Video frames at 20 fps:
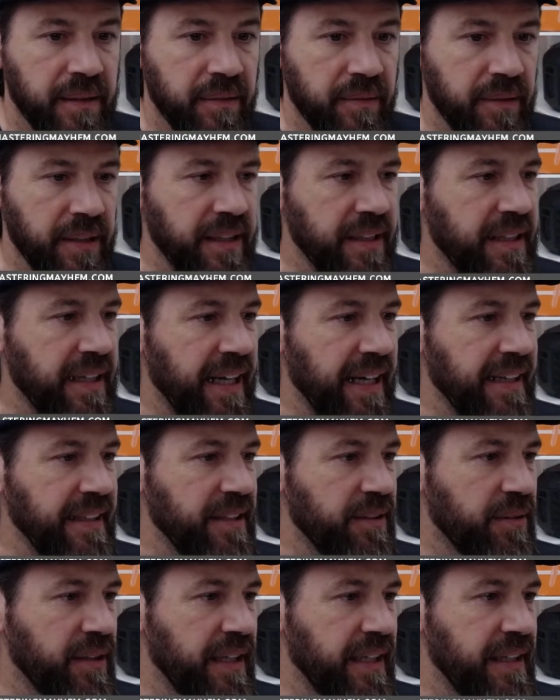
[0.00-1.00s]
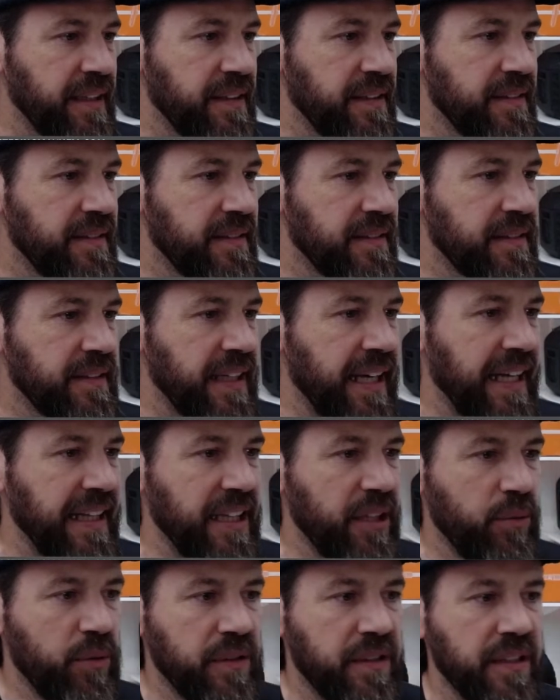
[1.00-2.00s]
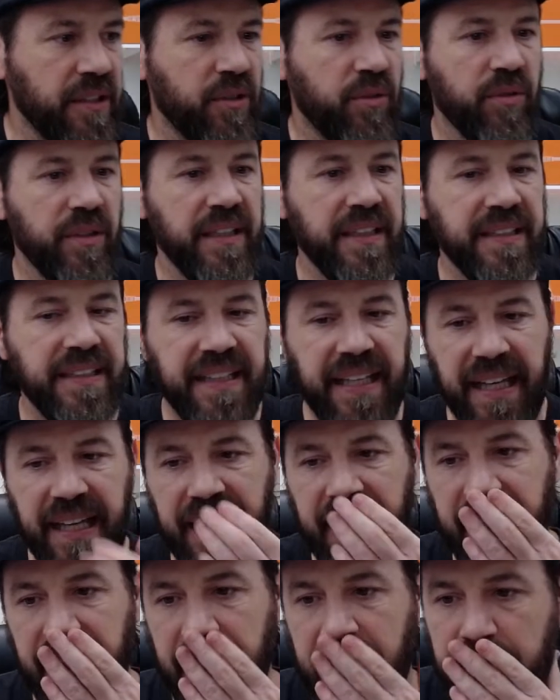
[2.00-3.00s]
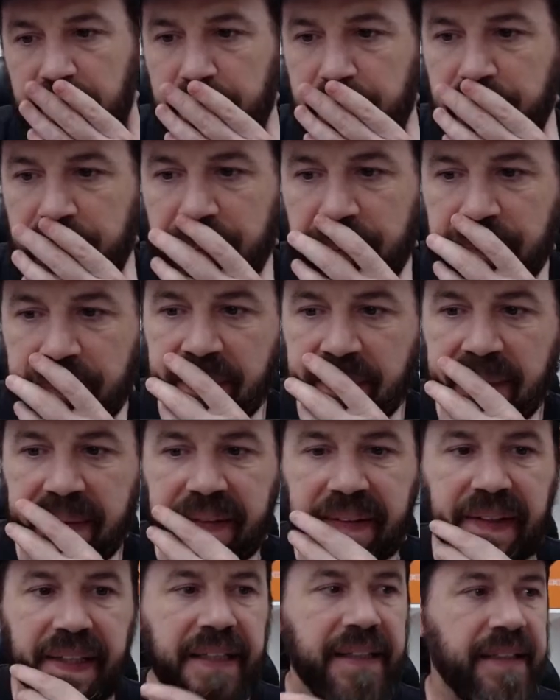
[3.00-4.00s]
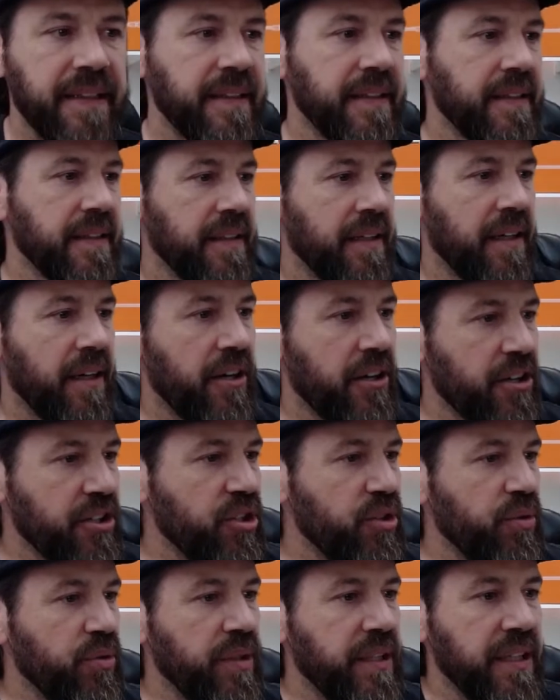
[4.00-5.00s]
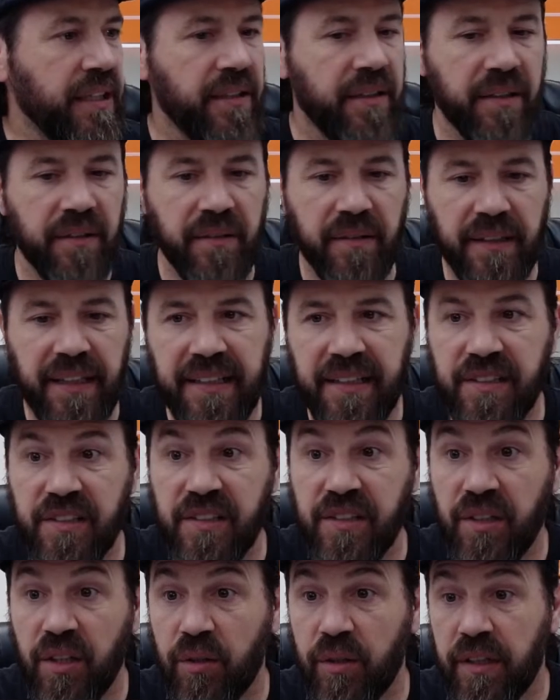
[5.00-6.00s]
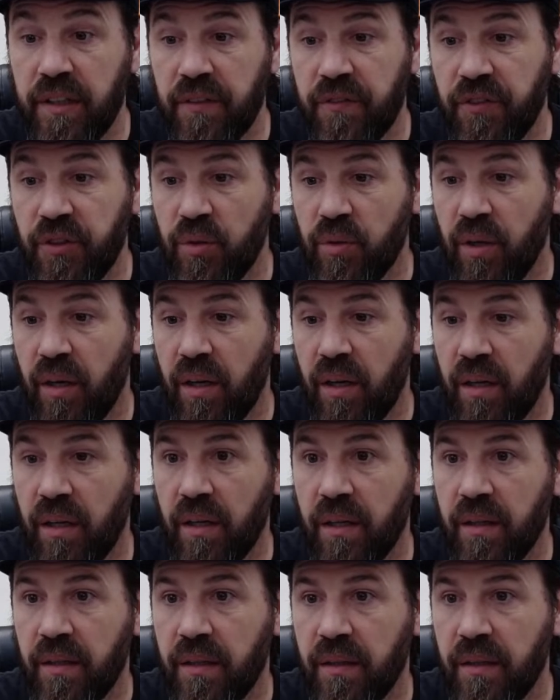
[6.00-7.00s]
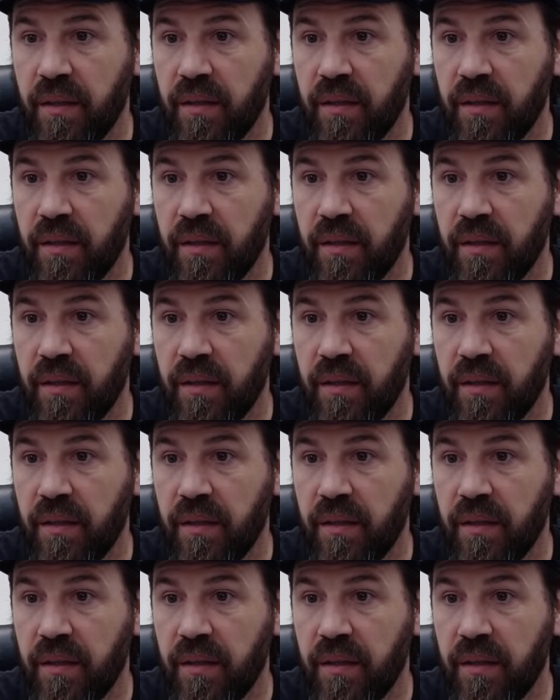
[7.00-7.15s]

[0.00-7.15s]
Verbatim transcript: Right, Kylie, right? Kylie with the green K. Are you here? Let us know if you are.